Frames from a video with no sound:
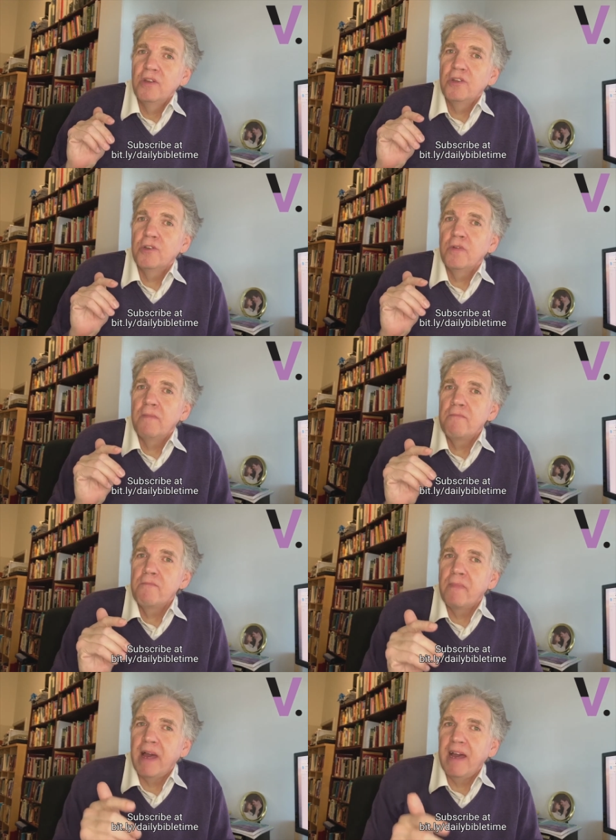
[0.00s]
to do a
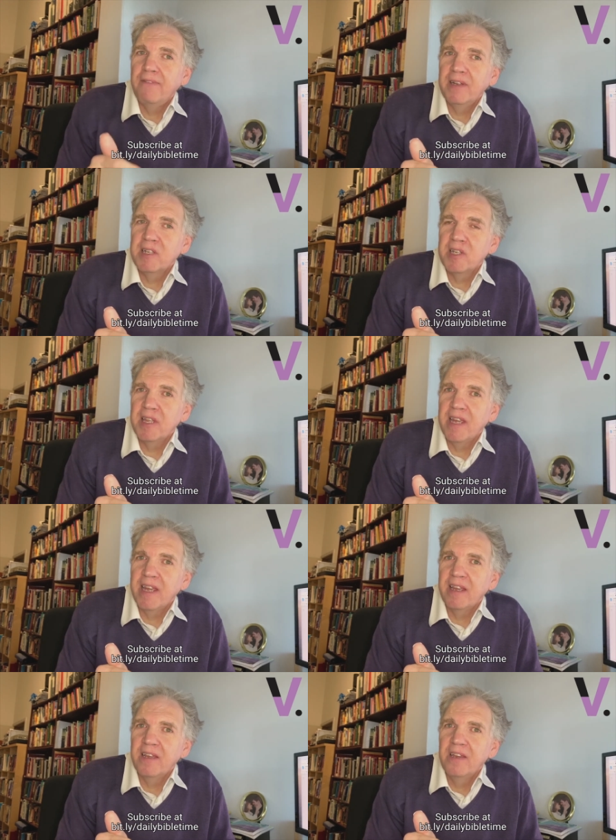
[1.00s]
marvelous
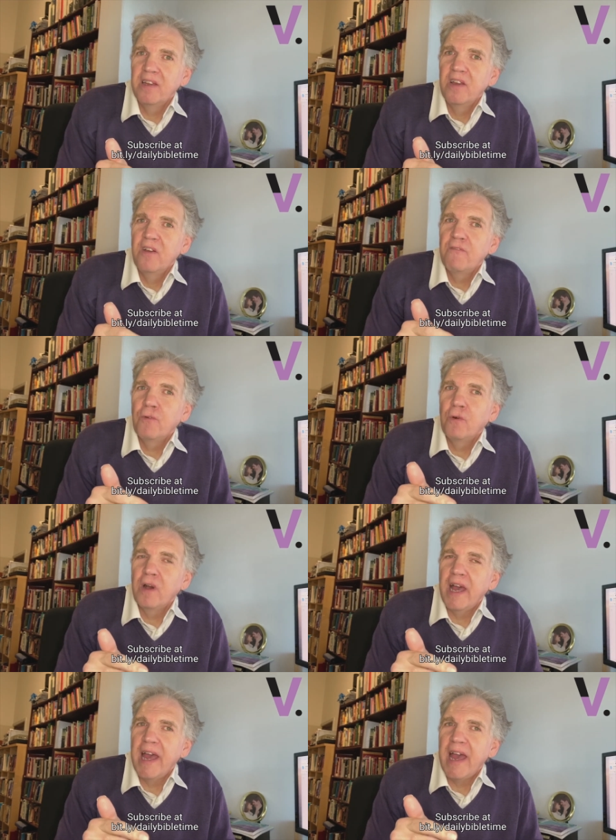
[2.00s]
thing
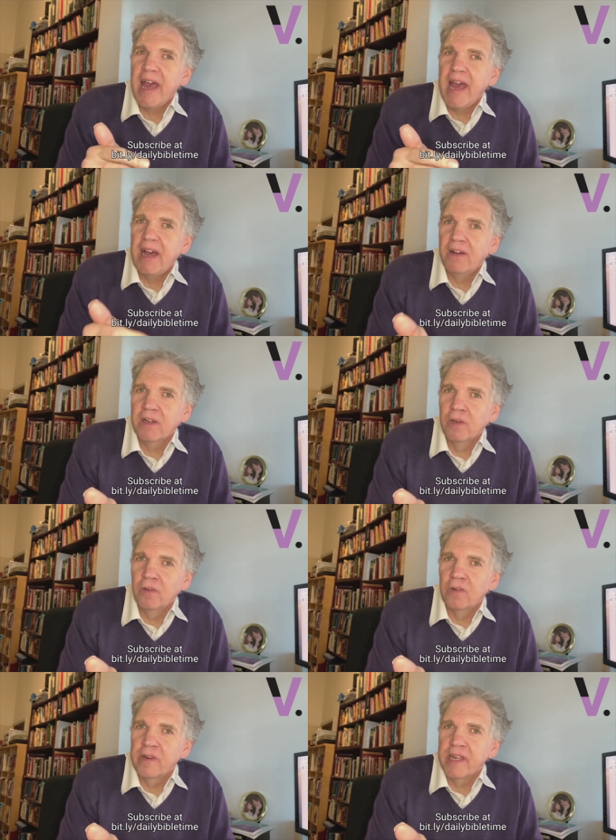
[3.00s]
for our
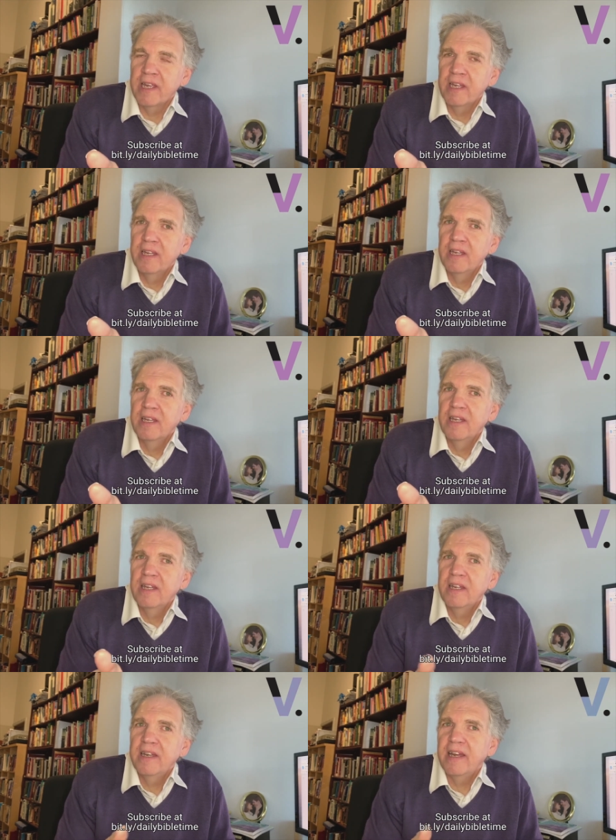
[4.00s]
glory.
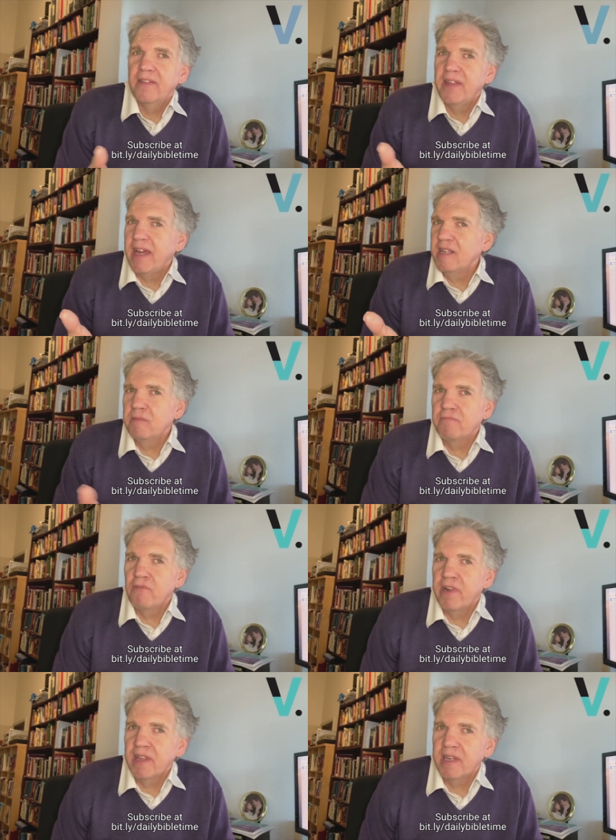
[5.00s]
Now, that is
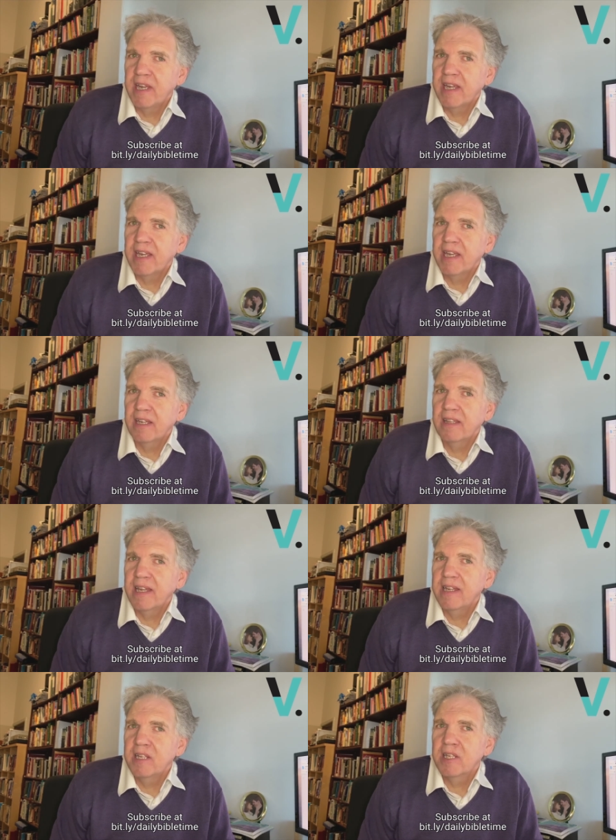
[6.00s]
breathtaking.
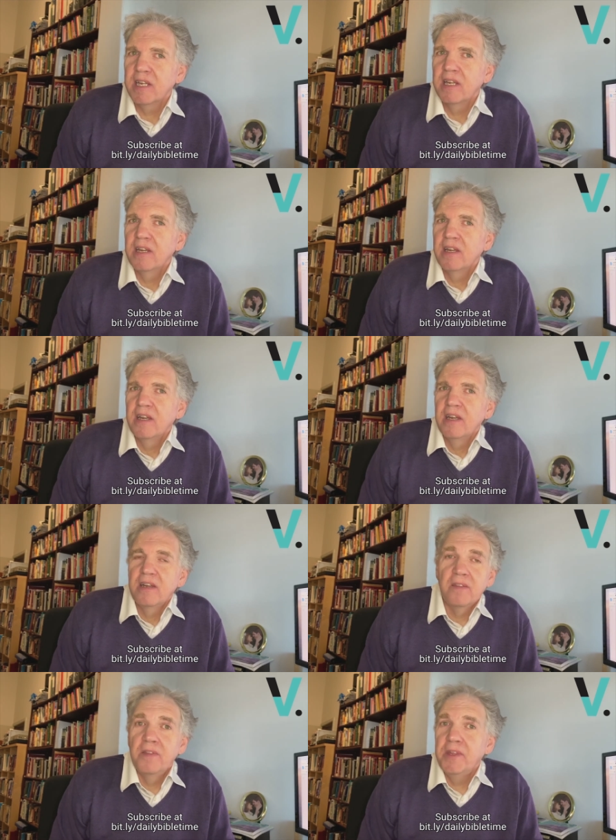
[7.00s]
That is
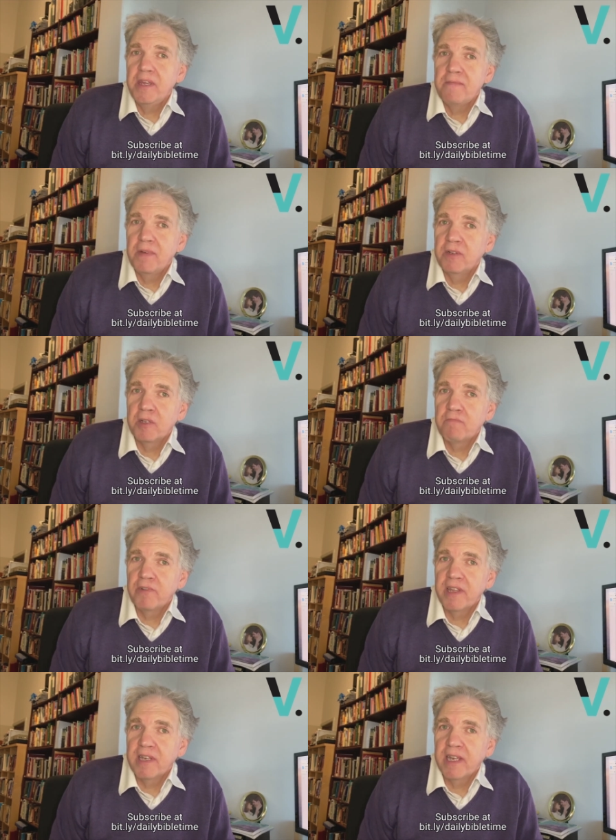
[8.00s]
the most
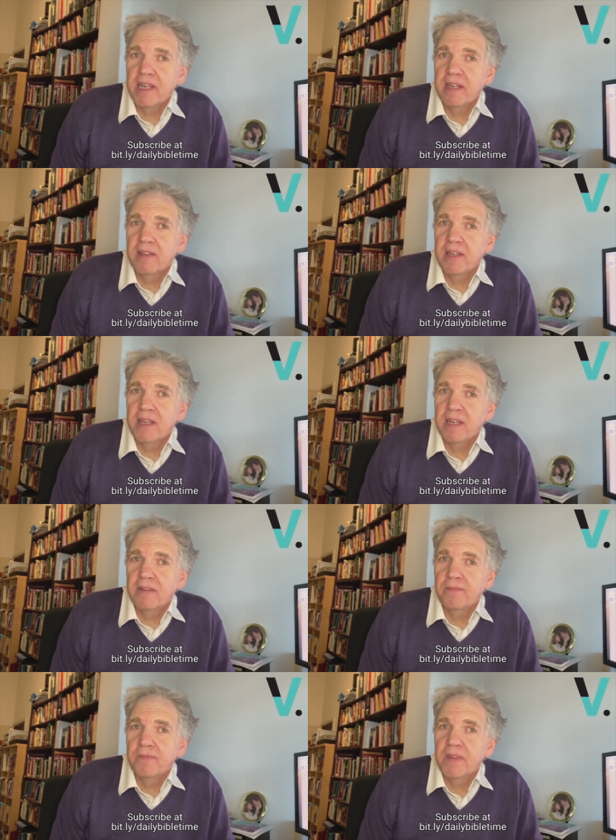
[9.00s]
breathtaking thing.
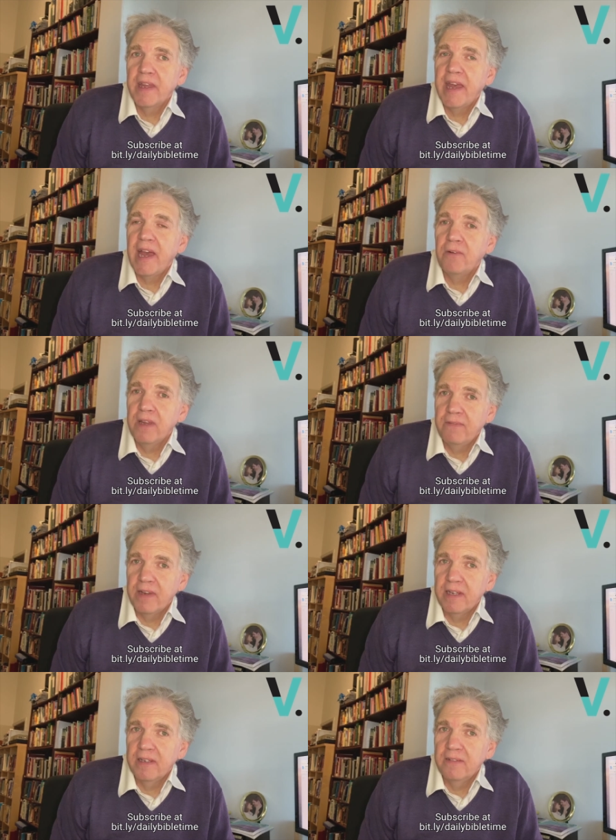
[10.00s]

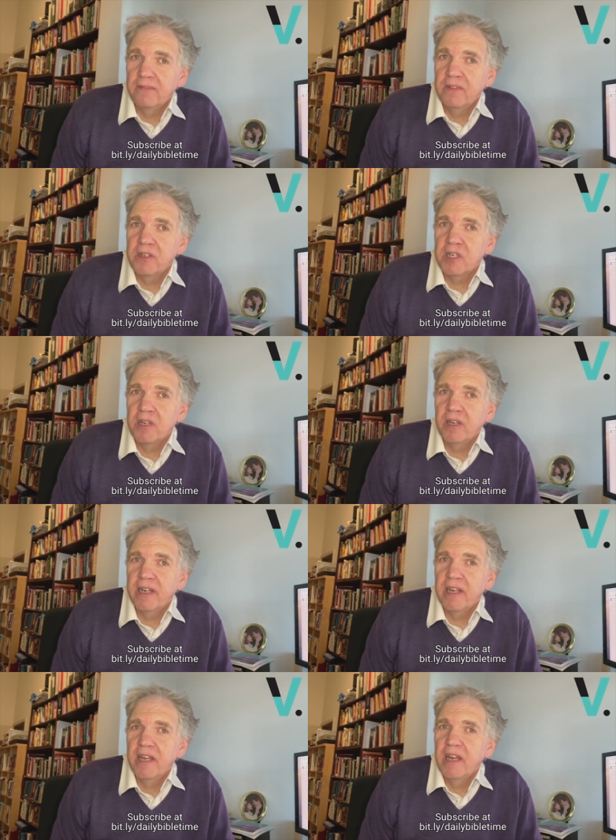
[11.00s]
However, verse
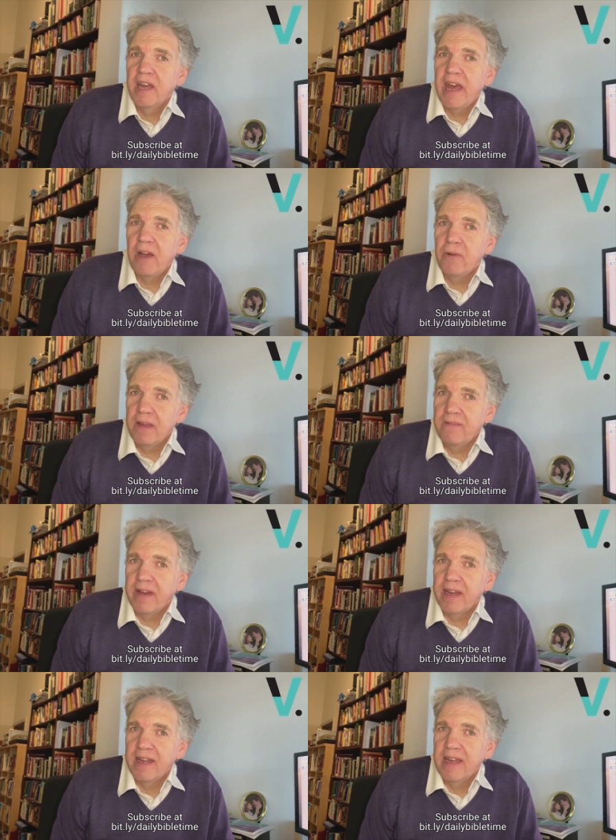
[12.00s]
9,
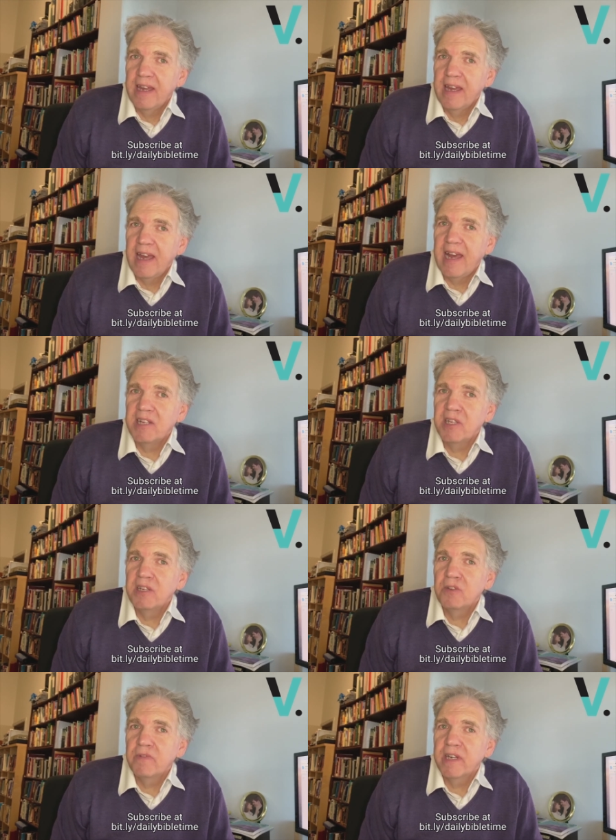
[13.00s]
however, as it
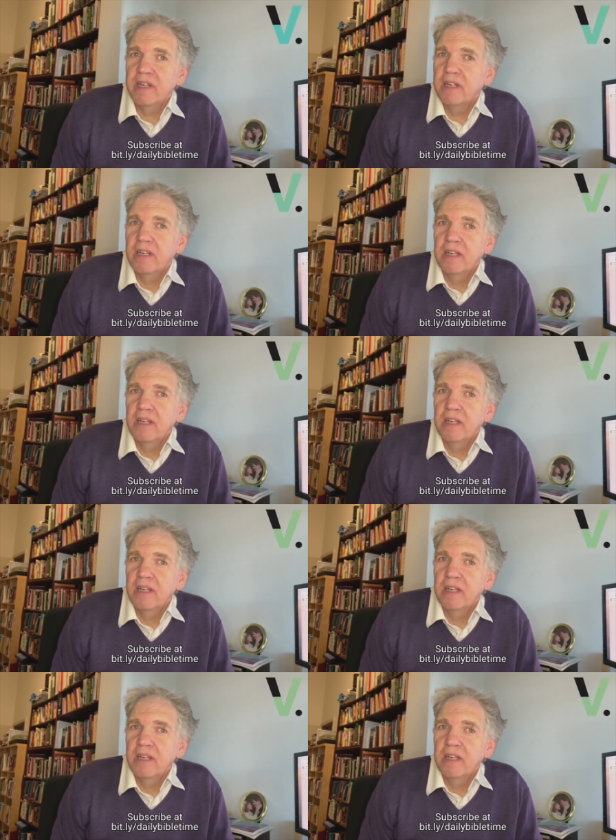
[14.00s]
is written,